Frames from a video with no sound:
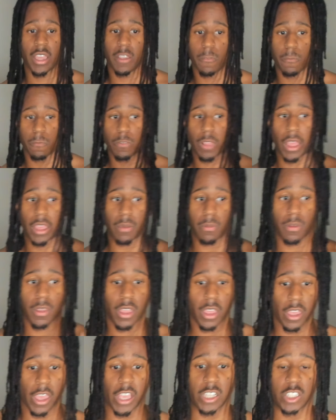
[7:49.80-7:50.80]
like
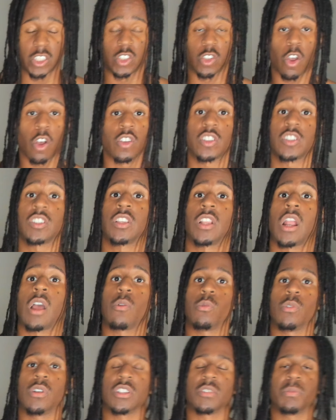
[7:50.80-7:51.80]
exhausted I
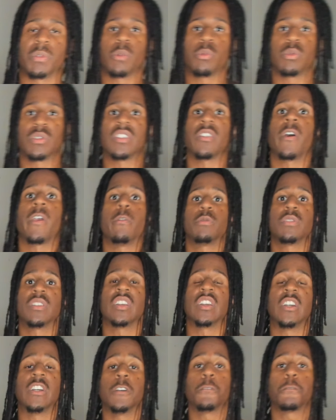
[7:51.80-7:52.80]
was. But it was a
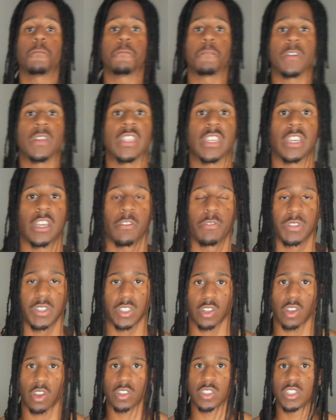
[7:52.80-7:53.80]
good feeling of
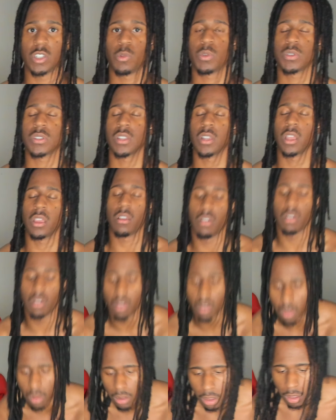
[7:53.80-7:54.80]
exhaustion. It wasn't like,
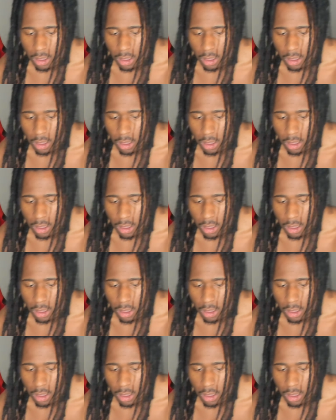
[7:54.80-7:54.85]
I